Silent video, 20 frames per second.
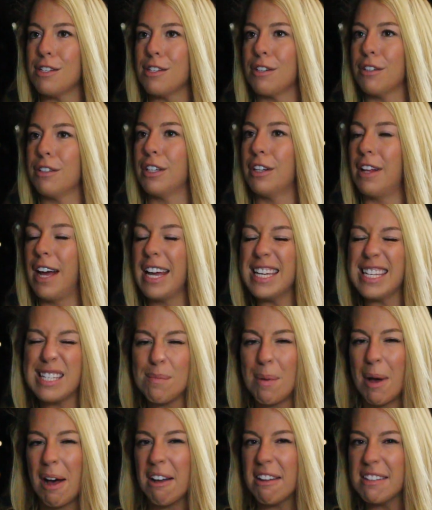or little
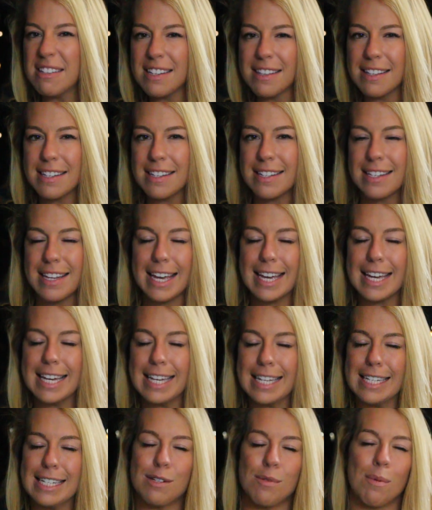isopods in the
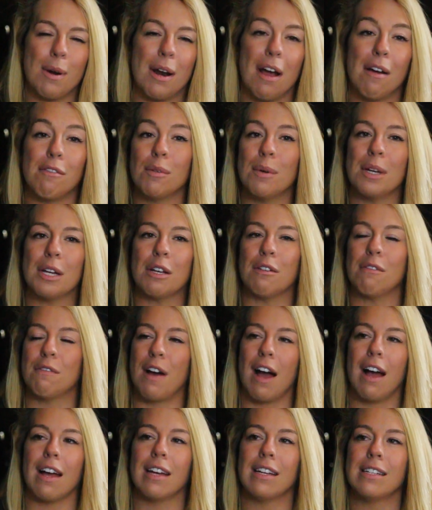sand, whatever we could
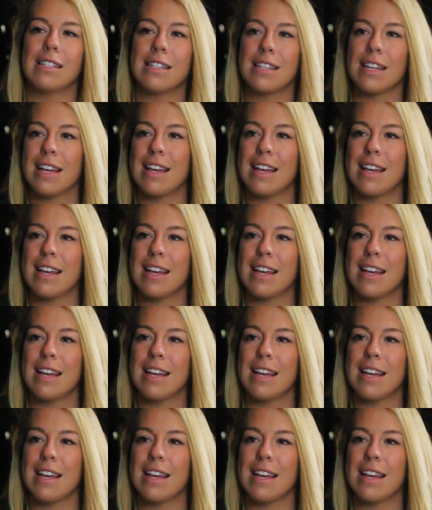find.